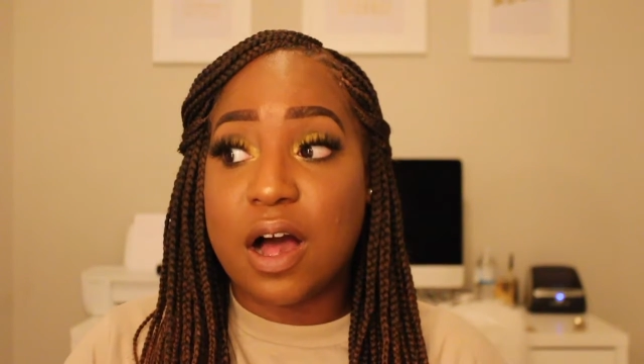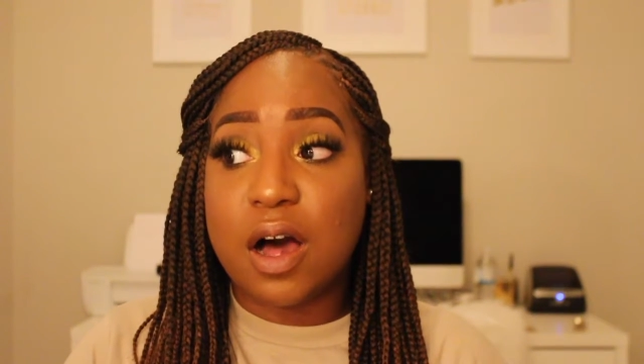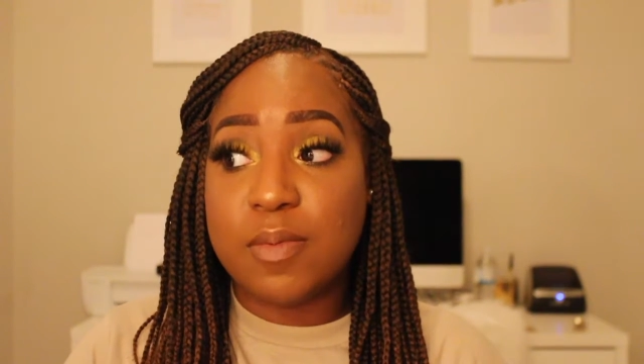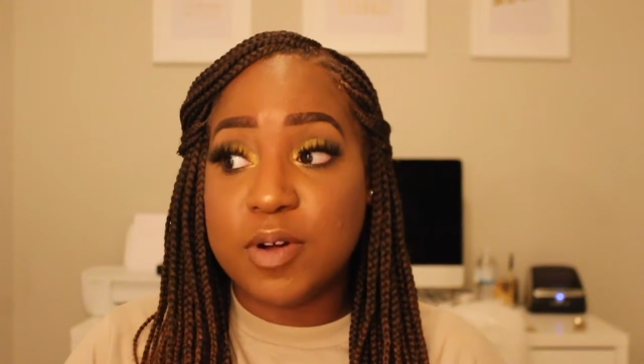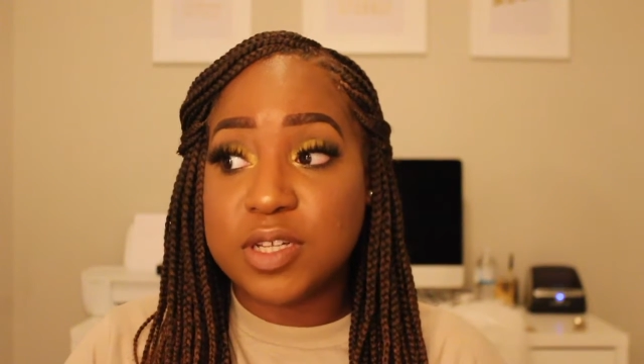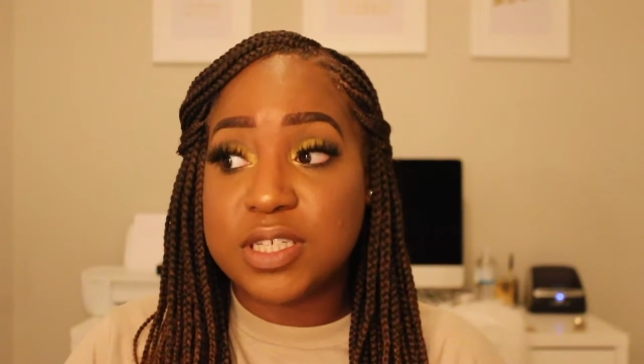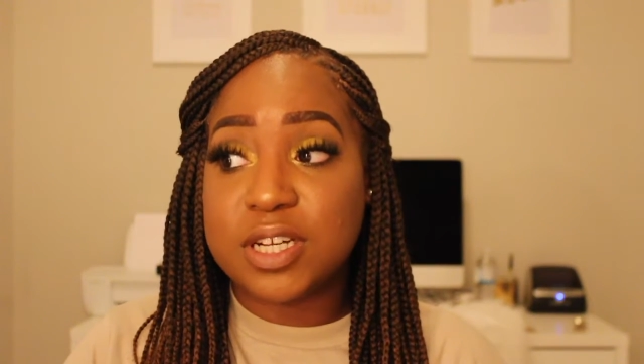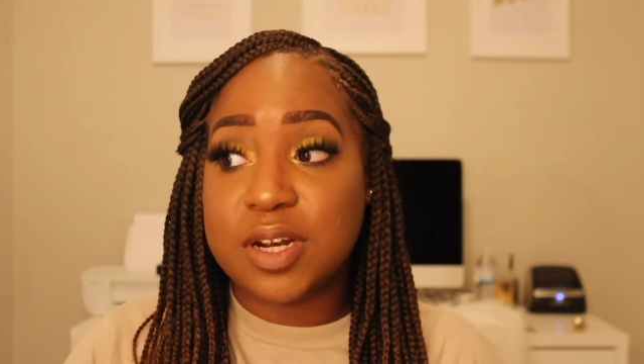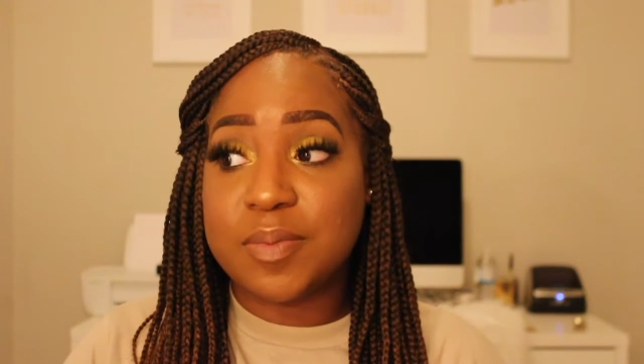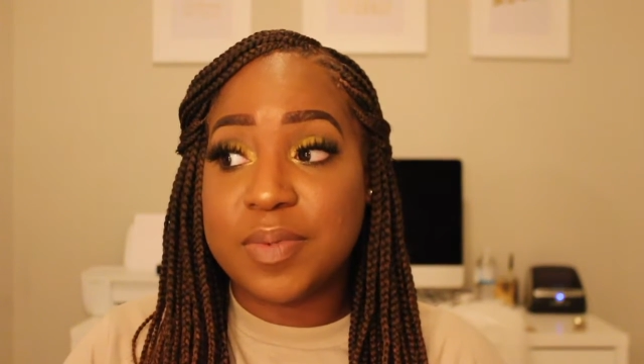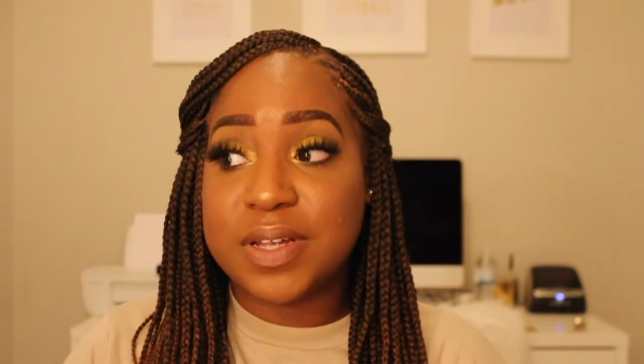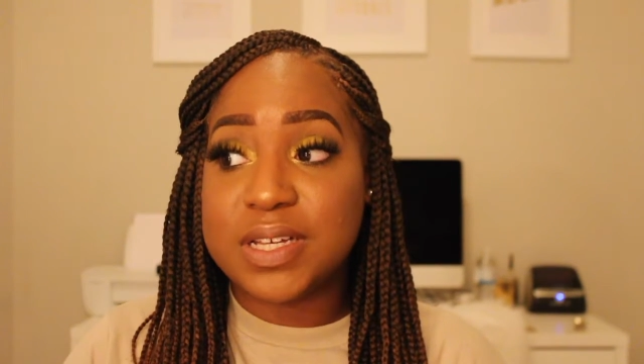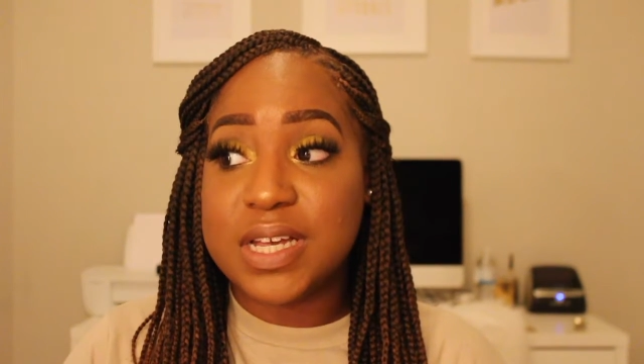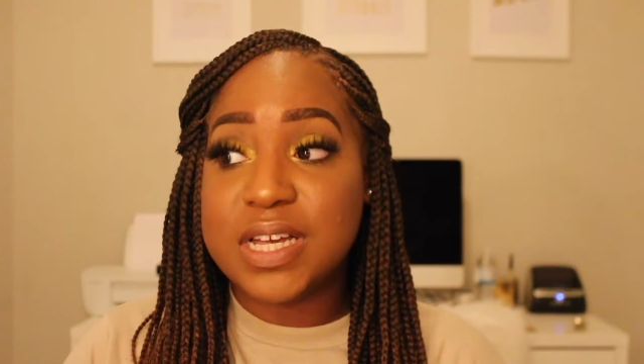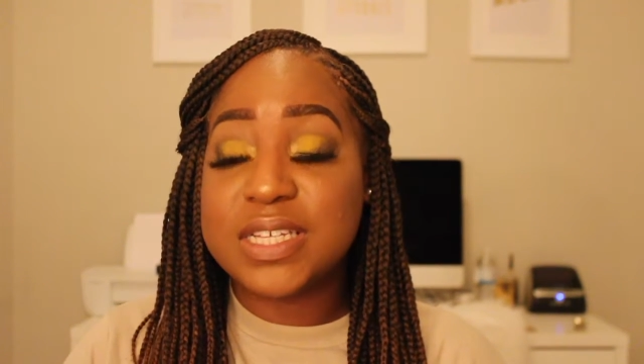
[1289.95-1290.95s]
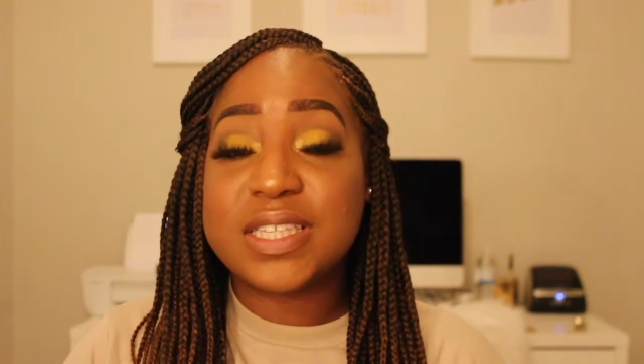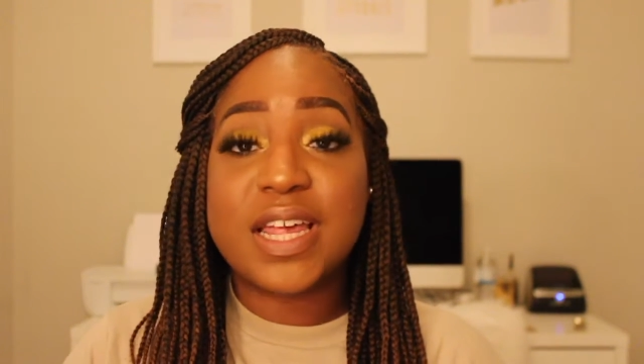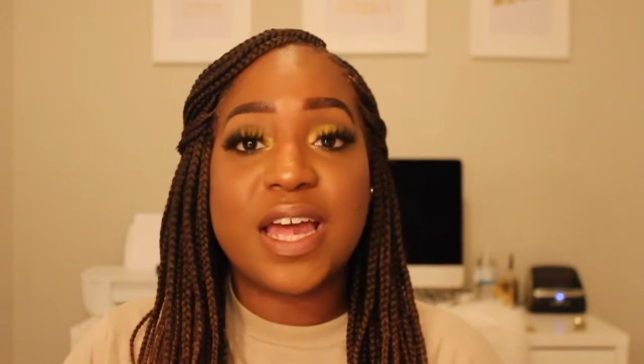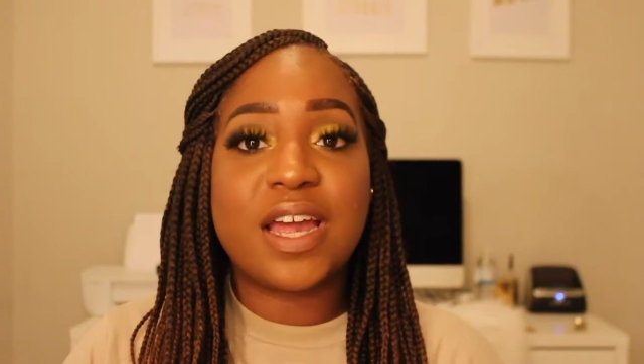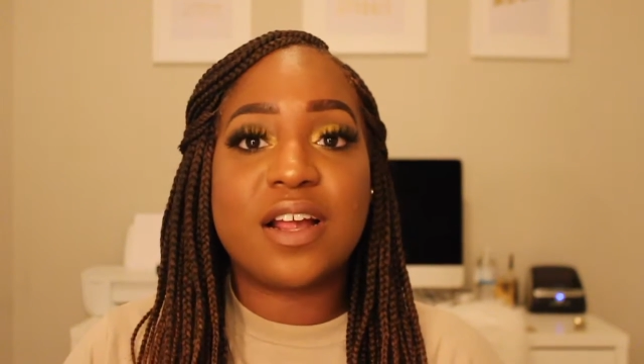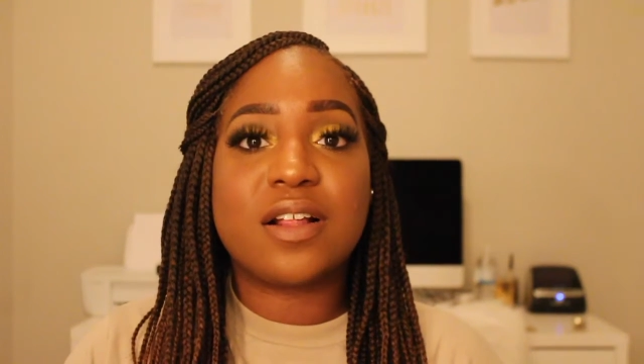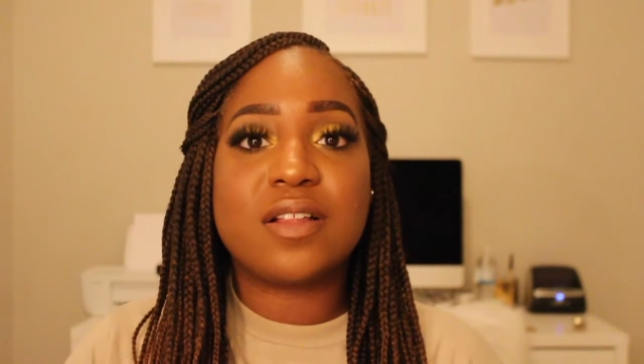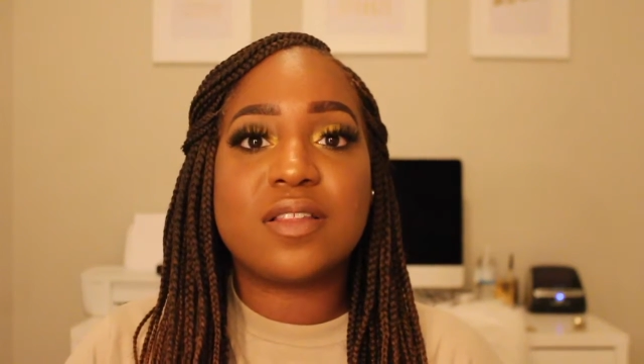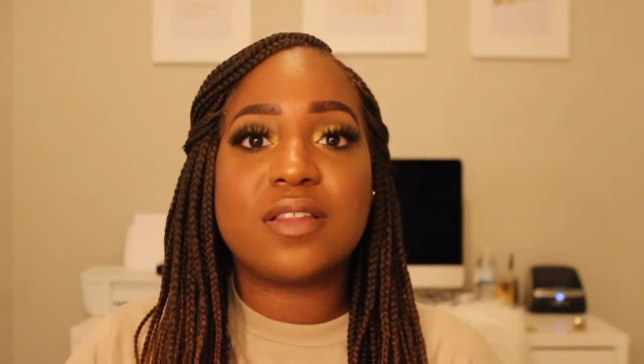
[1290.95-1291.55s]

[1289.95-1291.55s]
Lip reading: almost here, but it's like